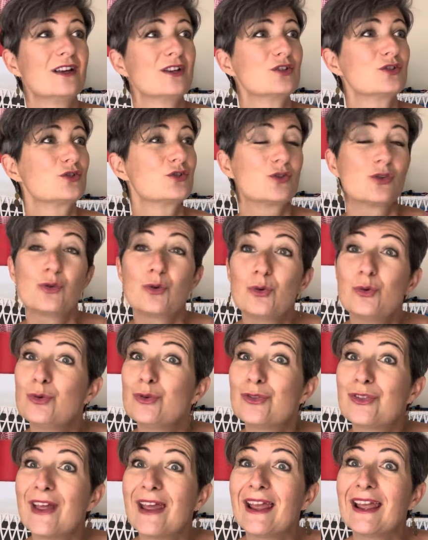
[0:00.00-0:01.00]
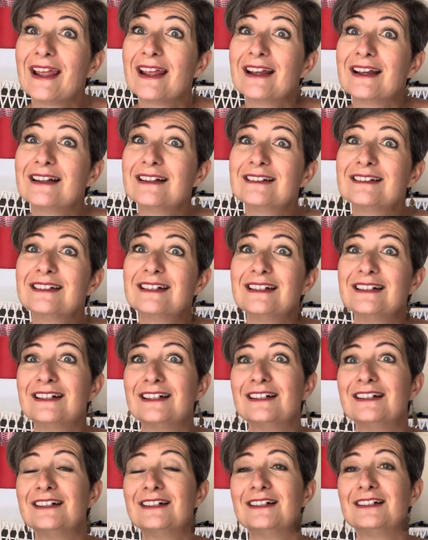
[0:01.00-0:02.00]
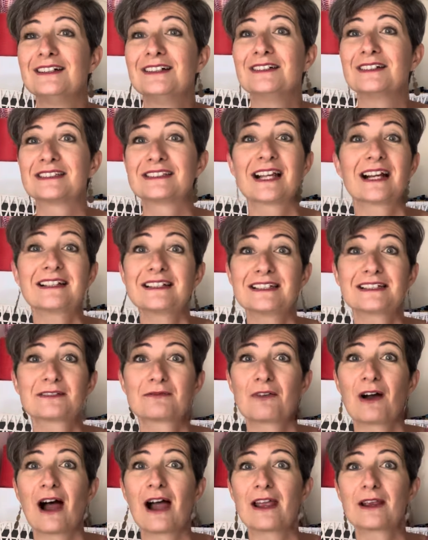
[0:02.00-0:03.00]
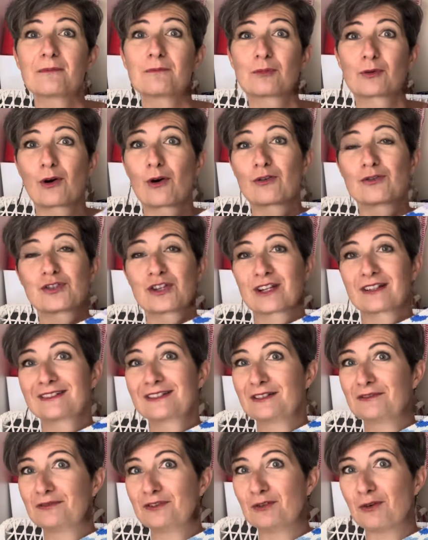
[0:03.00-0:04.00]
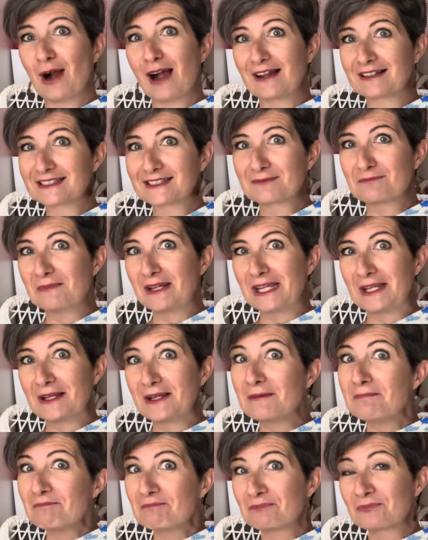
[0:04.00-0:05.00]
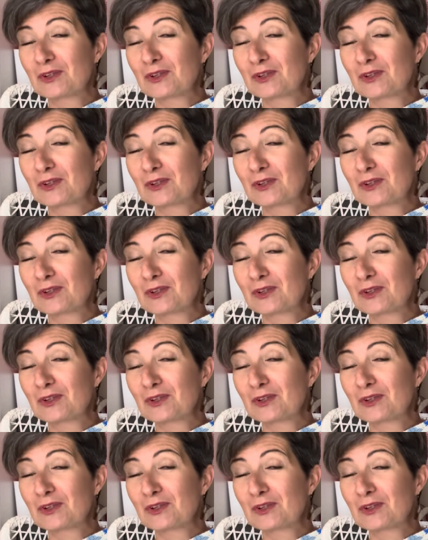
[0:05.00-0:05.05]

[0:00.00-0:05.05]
soothing, uh, satisfying project if you ask me.